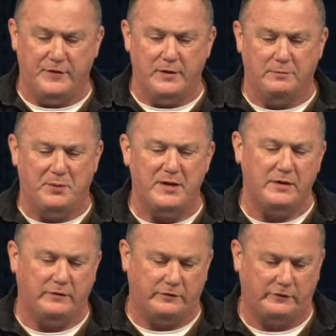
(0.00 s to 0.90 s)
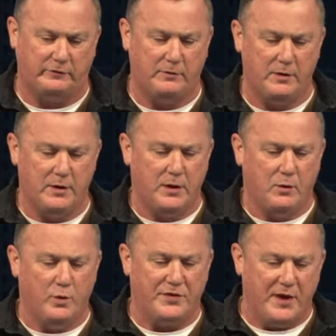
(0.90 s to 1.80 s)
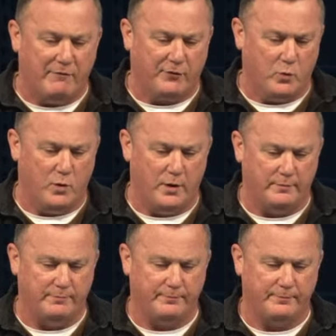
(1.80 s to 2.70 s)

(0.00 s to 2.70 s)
in peace with everyone